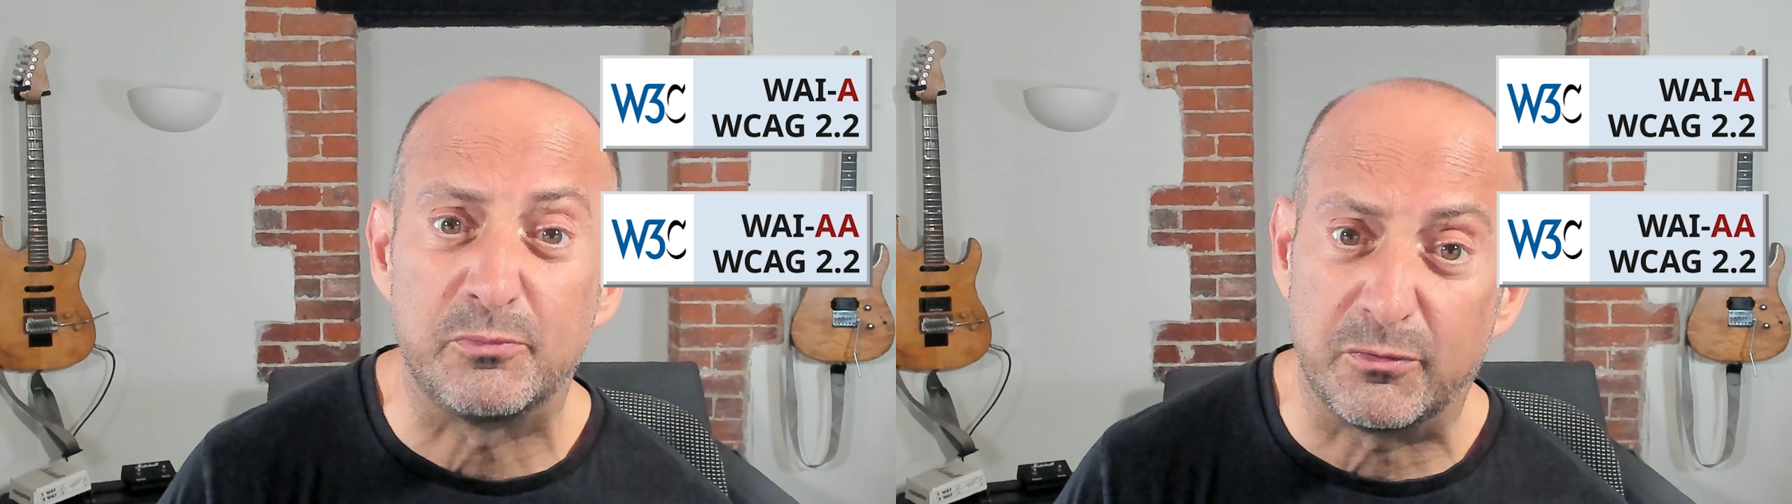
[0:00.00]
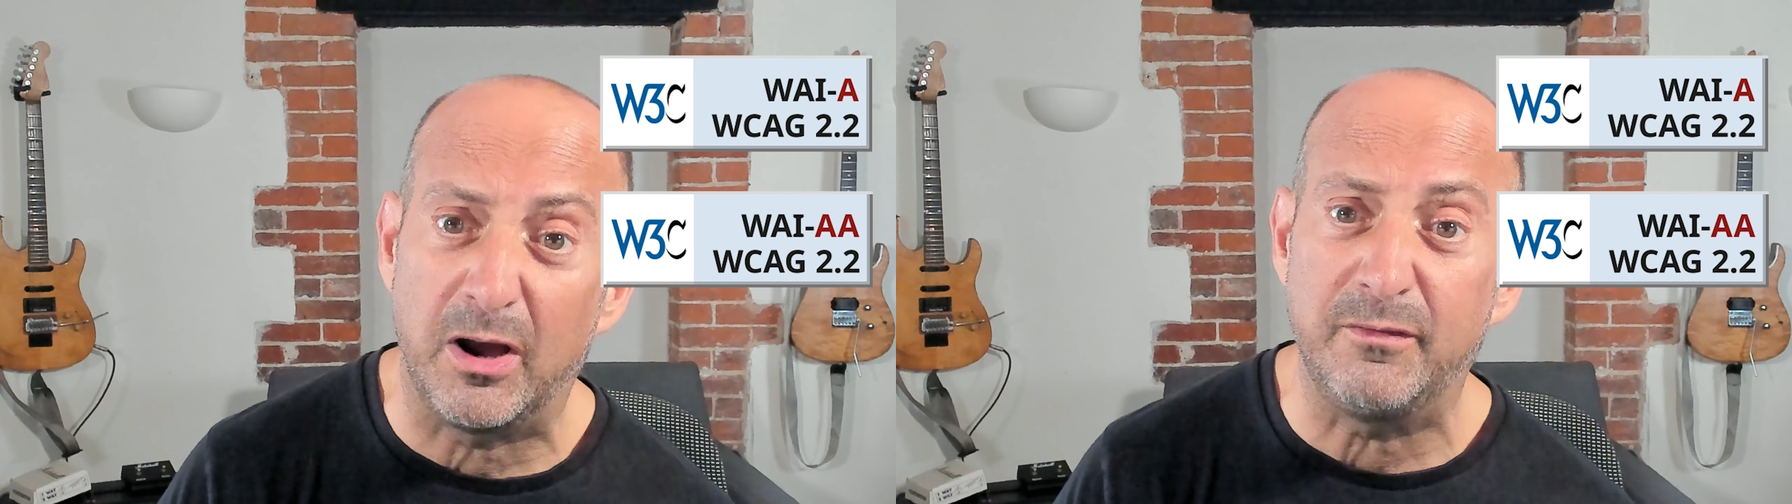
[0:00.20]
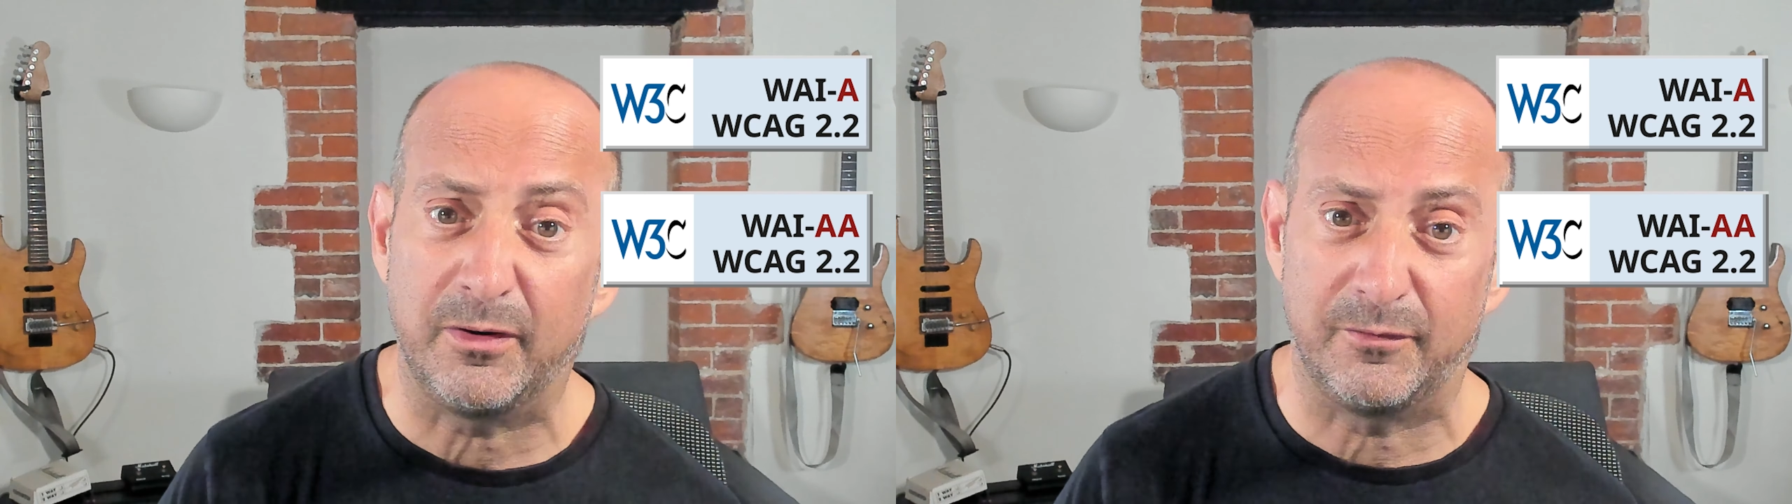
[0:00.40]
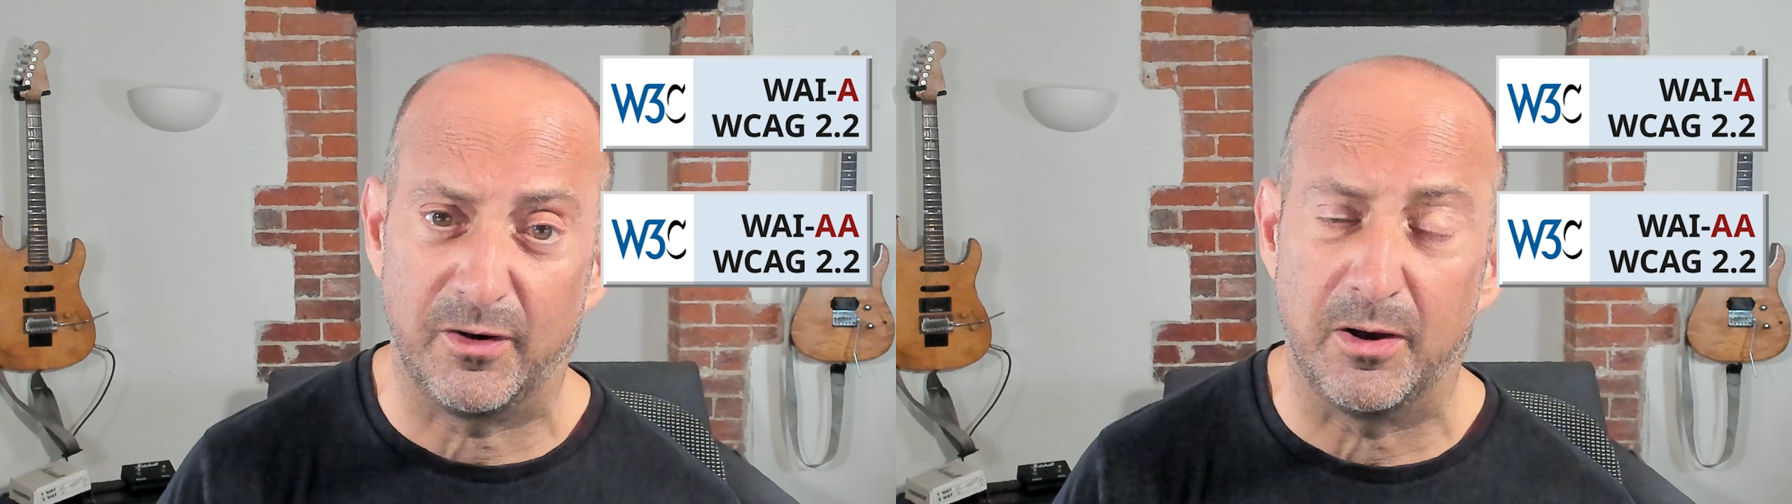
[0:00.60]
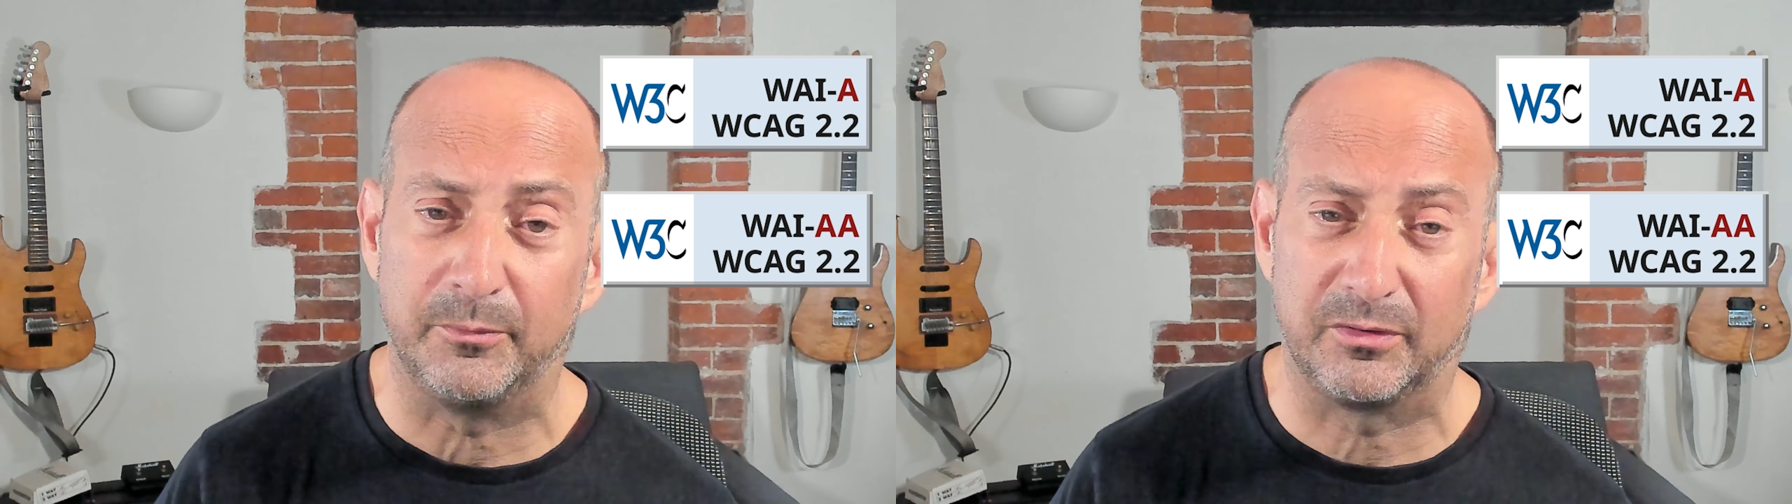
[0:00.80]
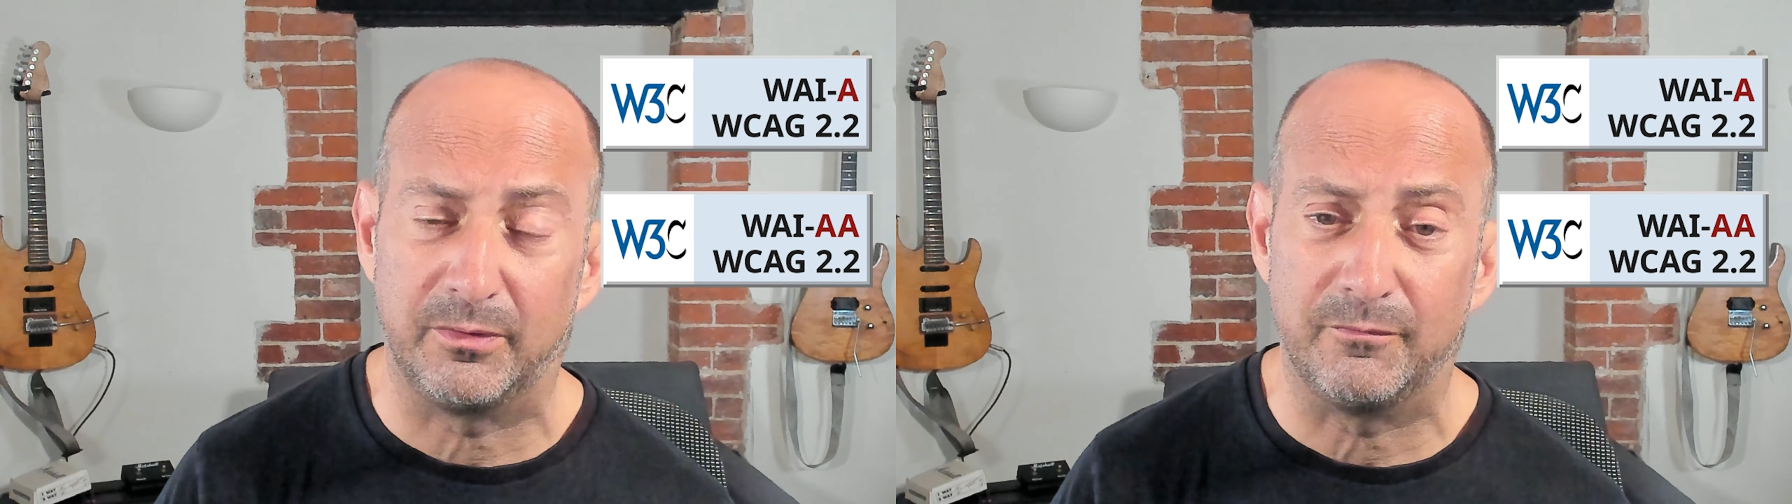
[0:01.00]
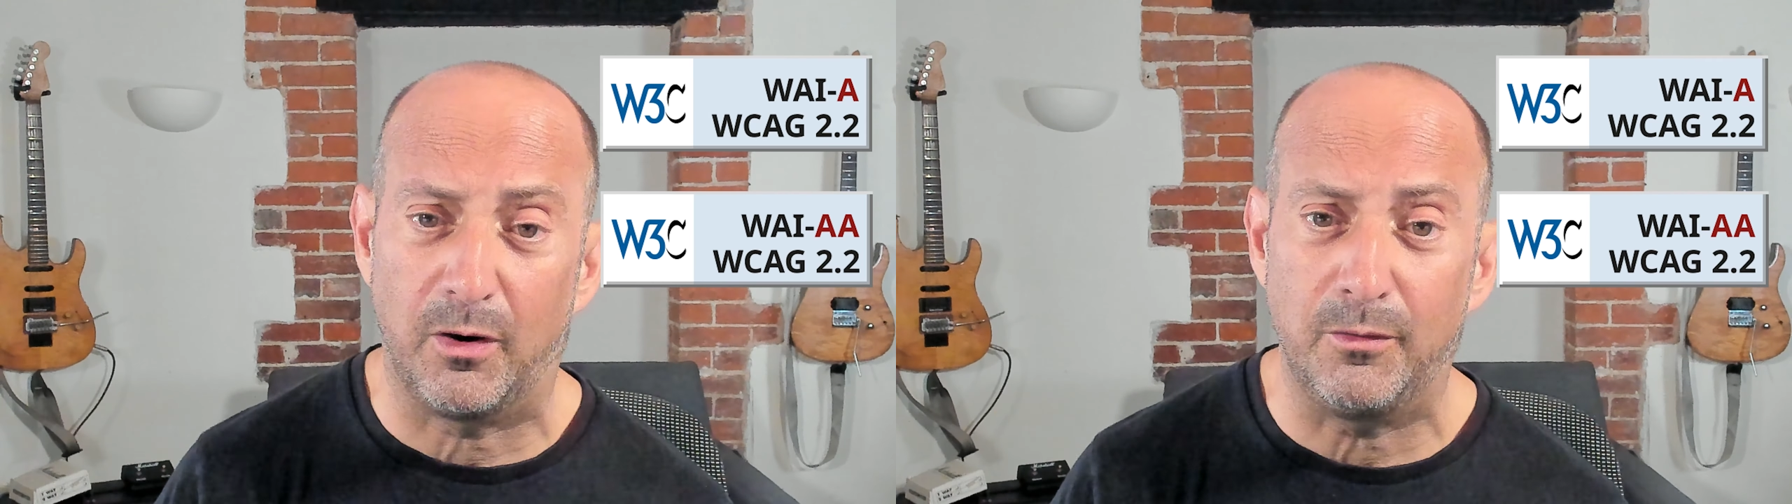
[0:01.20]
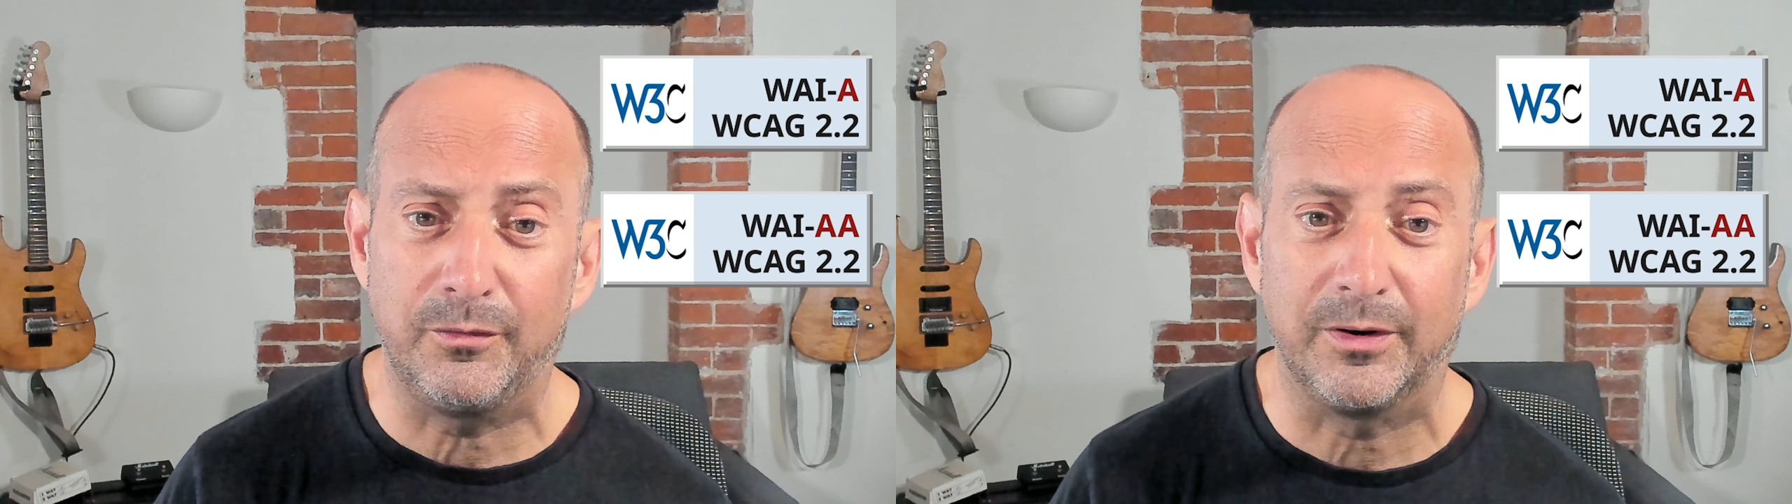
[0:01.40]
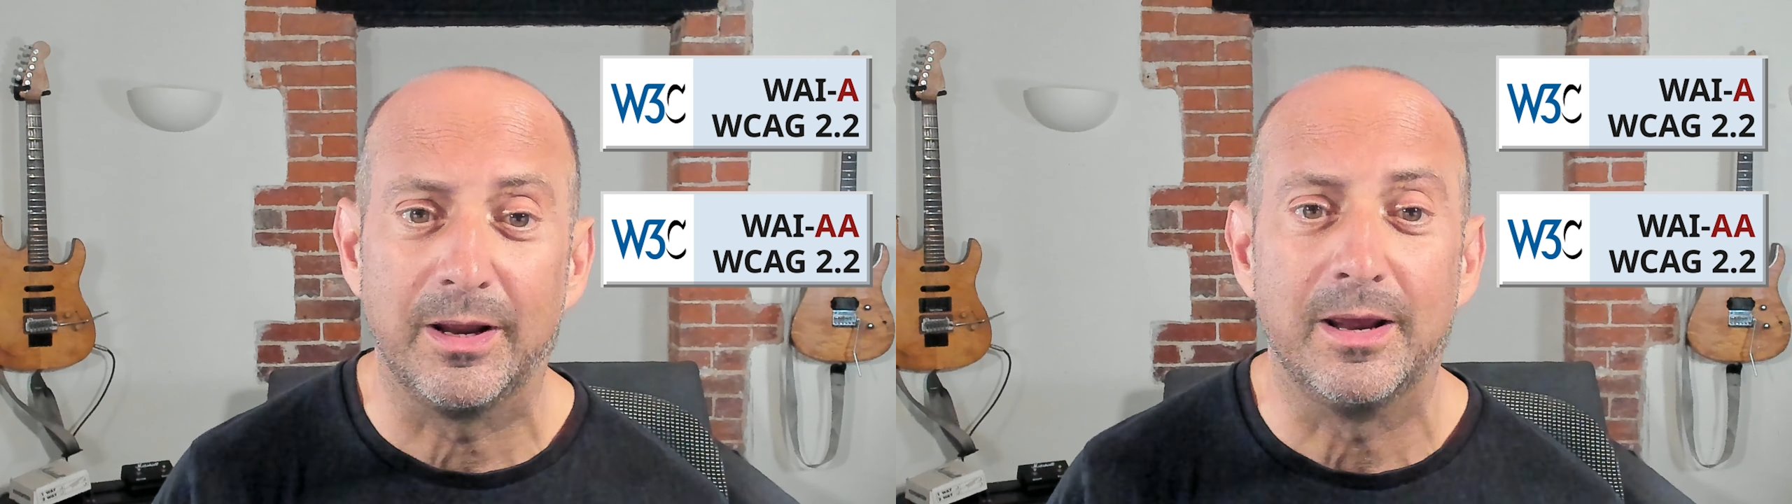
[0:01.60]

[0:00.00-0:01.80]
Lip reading: private firms are involved,